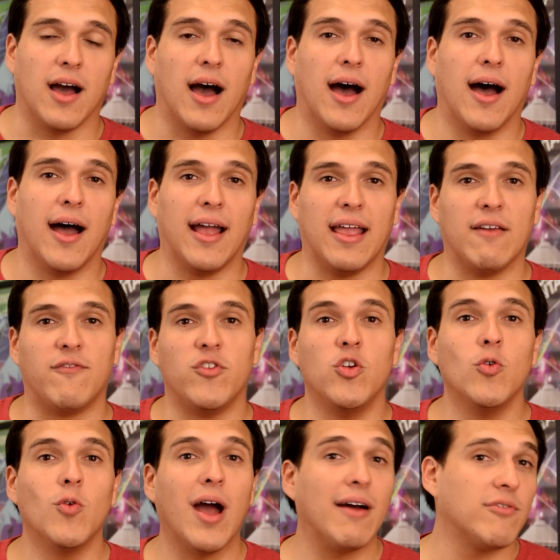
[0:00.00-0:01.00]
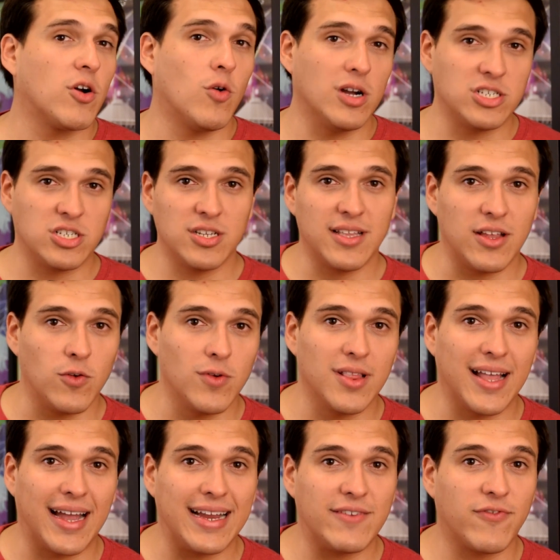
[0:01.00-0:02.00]
If you have a question that you would
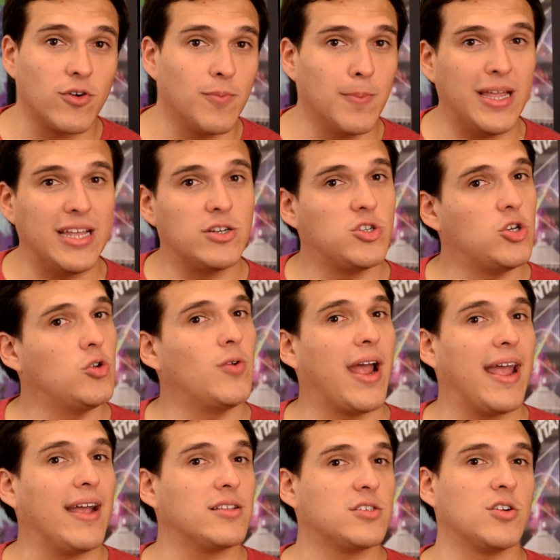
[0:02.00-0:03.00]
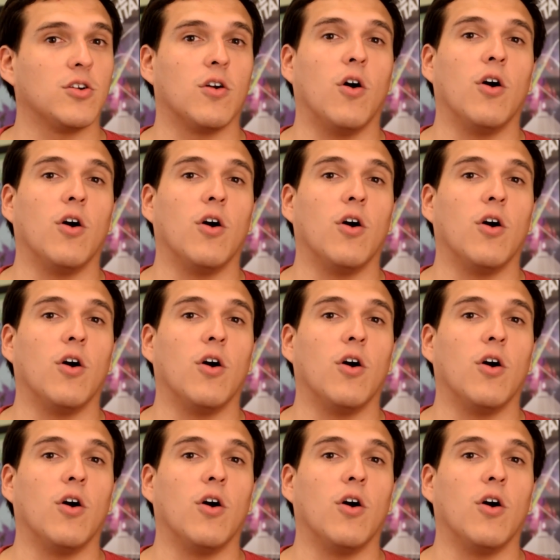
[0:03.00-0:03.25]
like for me to answer,